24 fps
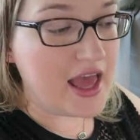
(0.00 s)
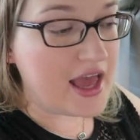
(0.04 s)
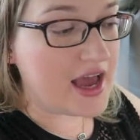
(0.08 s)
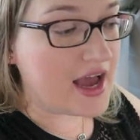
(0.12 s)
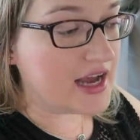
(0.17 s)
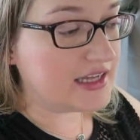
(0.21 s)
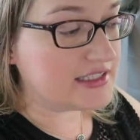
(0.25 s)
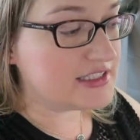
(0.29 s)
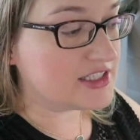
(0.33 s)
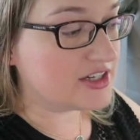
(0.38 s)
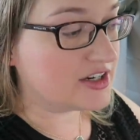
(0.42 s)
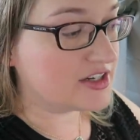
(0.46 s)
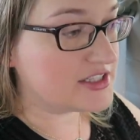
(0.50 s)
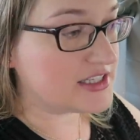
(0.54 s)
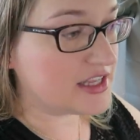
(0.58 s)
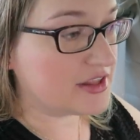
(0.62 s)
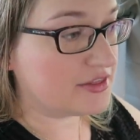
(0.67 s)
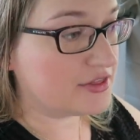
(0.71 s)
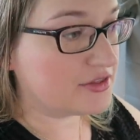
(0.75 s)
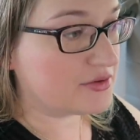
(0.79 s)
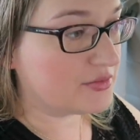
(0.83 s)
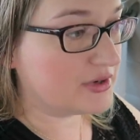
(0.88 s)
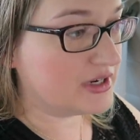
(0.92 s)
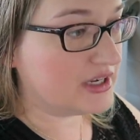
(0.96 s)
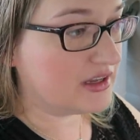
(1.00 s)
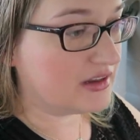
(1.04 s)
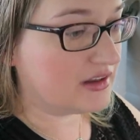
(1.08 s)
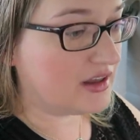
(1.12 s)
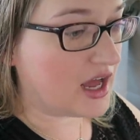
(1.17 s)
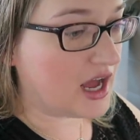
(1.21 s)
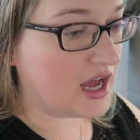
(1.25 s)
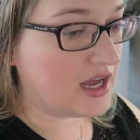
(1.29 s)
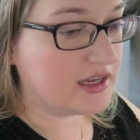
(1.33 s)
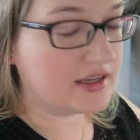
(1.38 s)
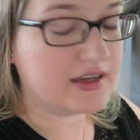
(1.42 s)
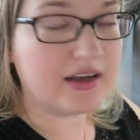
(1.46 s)
Uh, it starts at three
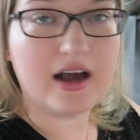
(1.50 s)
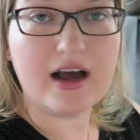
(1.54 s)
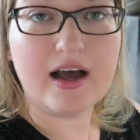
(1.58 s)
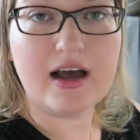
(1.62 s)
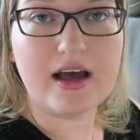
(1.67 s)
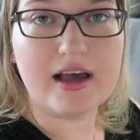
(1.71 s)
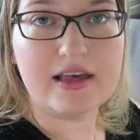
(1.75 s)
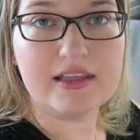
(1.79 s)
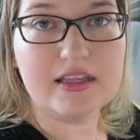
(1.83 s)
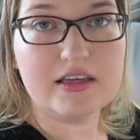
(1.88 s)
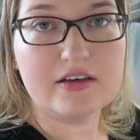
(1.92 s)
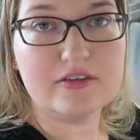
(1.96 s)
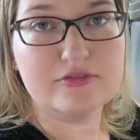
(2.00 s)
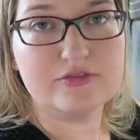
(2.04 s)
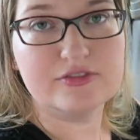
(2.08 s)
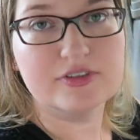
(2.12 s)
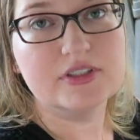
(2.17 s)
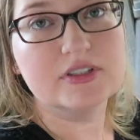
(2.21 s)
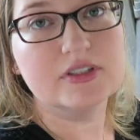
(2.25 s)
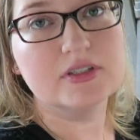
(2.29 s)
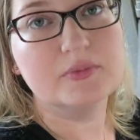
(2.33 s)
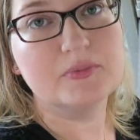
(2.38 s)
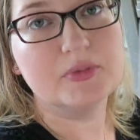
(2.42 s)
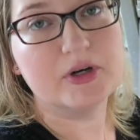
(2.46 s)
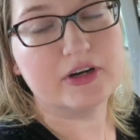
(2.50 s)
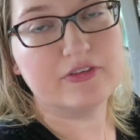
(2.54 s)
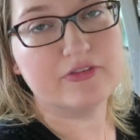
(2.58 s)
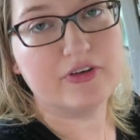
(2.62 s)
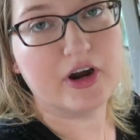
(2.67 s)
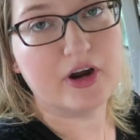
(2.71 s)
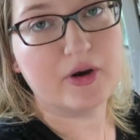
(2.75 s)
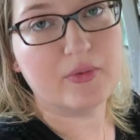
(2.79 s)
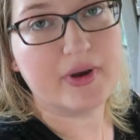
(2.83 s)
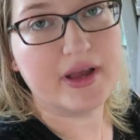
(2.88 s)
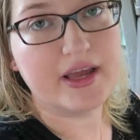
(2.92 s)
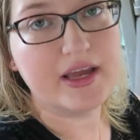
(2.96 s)
o'clock. Uh, I live pretty
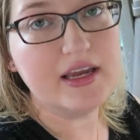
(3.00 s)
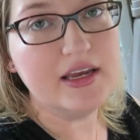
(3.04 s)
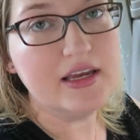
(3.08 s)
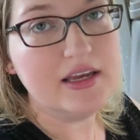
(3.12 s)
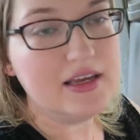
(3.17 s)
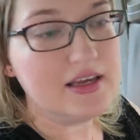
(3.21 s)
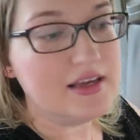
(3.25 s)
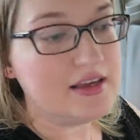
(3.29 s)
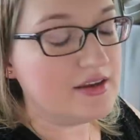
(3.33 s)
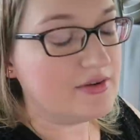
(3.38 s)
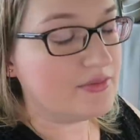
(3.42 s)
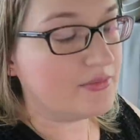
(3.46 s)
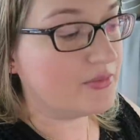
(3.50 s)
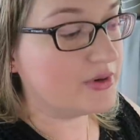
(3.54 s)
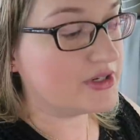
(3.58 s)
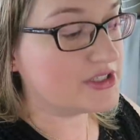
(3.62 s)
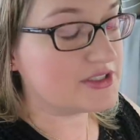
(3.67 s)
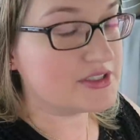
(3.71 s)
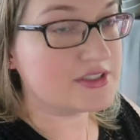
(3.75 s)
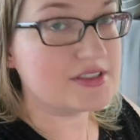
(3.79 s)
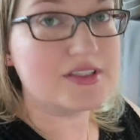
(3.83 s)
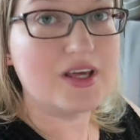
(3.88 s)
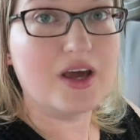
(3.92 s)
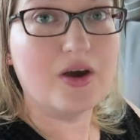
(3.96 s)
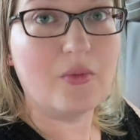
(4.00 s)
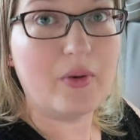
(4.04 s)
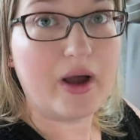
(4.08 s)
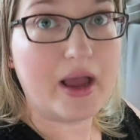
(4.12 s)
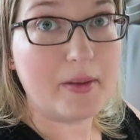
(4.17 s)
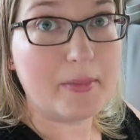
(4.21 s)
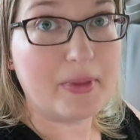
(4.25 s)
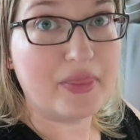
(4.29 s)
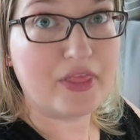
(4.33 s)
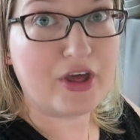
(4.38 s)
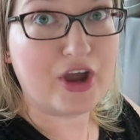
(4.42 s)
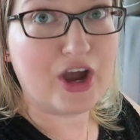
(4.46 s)
far away which is why
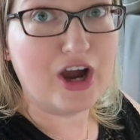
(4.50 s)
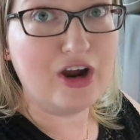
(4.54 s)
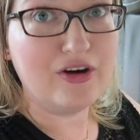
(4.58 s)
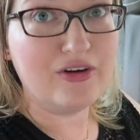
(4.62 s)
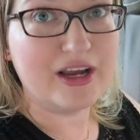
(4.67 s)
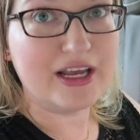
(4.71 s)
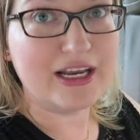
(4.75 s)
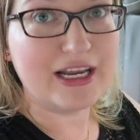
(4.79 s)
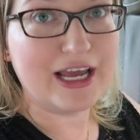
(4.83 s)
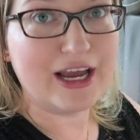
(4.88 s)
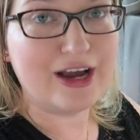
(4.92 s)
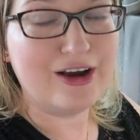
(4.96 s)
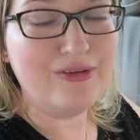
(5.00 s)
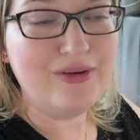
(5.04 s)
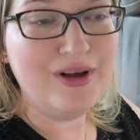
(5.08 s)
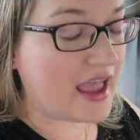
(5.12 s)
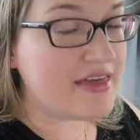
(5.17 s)
I'm in the car right now.